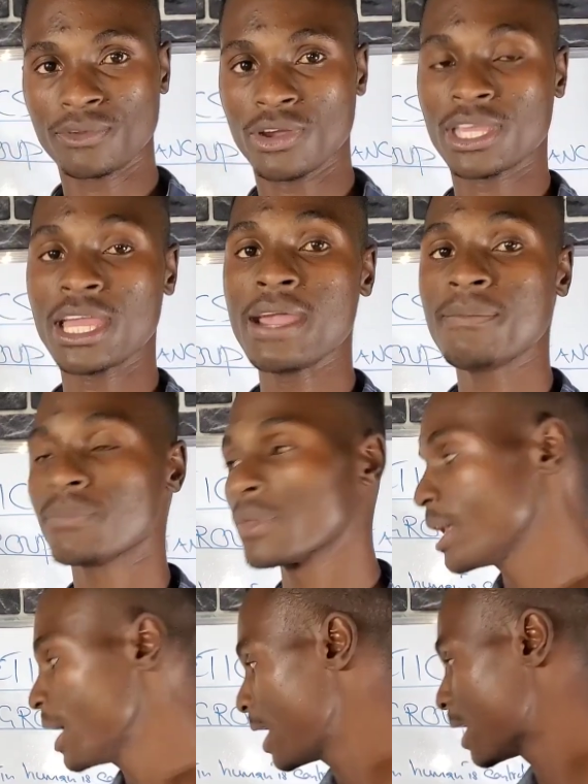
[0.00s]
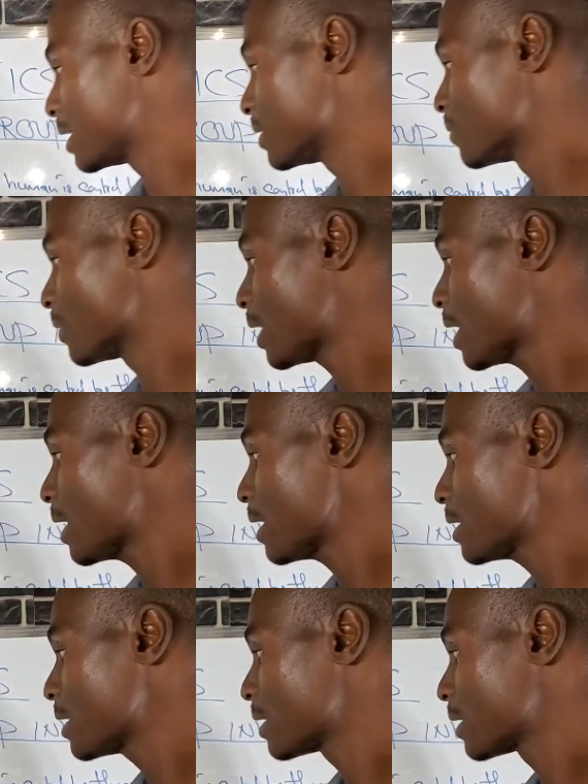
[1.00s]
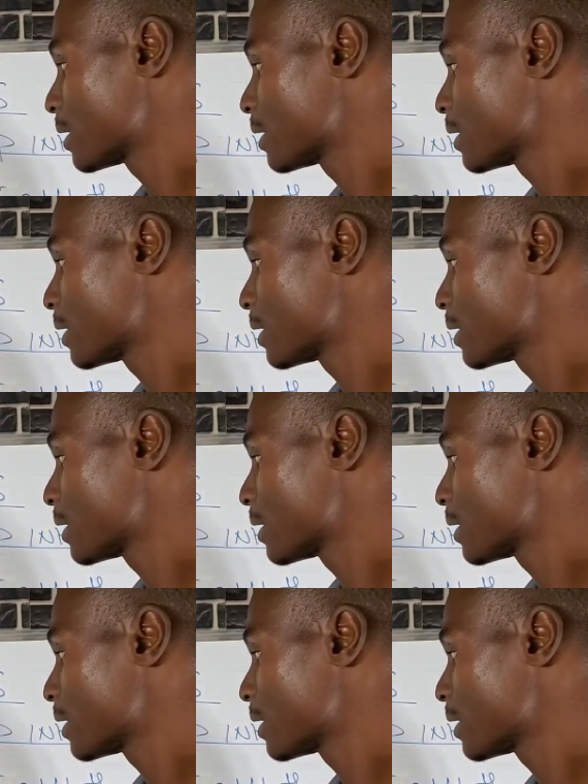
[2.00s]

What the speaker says: Okay, allele A,